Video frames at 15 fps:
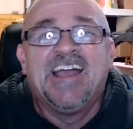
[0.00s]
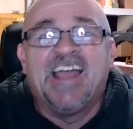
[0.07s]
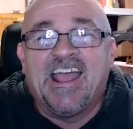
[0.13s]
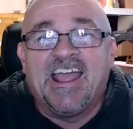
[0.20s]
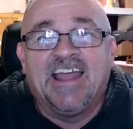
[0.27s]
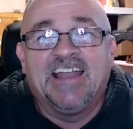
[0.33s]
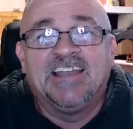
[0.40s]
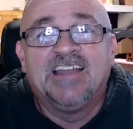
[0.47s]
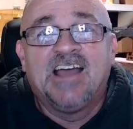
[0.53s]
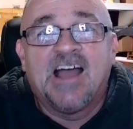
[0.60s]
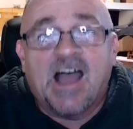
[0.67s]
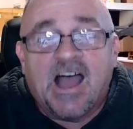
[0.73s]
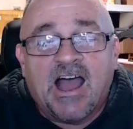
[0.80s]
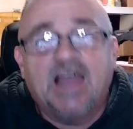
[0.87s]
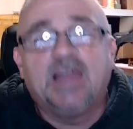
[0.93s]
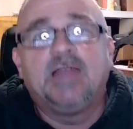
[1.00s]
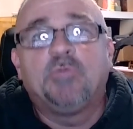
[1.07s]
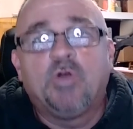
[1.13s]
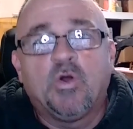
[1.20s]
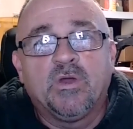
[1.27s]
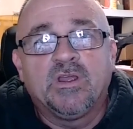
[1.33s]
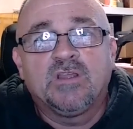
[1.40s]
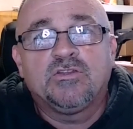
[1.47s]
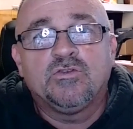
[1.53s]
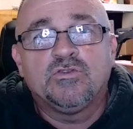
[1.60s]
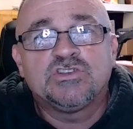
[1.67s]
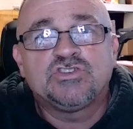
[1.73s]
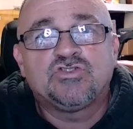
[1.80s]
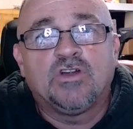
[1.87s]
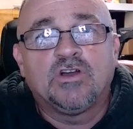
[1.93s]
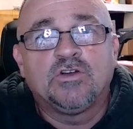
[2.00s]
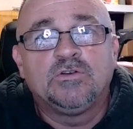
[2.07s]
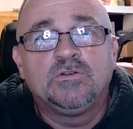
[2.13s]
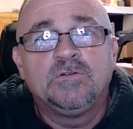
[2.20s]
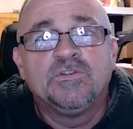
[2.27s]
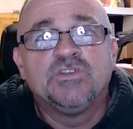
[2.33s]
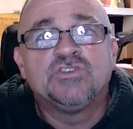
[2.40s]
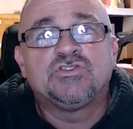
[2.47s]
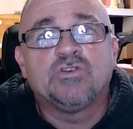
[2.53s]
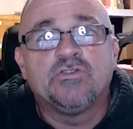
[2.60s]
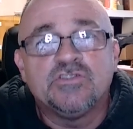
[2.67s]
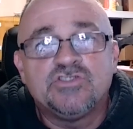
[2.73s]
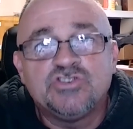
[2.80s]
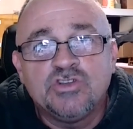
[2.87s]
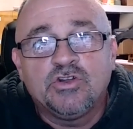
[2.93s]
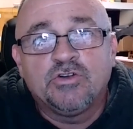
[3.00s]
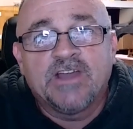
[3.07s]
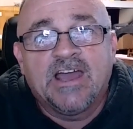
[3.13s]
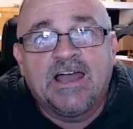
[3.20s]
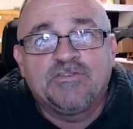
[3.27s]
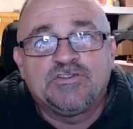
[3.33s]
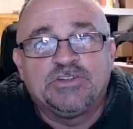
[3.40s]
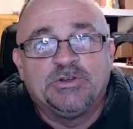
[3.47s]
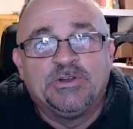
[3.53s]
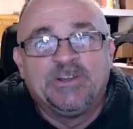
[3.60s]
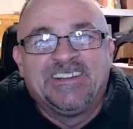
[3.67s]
and I am going through the struggle so that you don't have to.